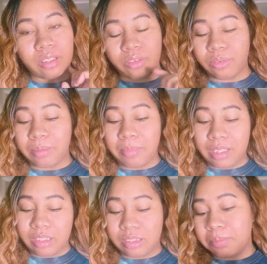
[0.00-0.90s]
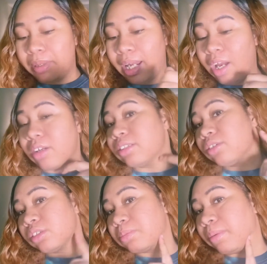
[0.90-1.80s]
3 months, but I also
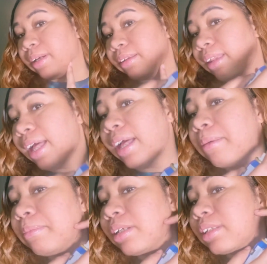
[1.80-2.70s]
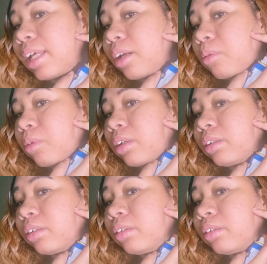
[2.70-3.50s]
sprayed that because I don't want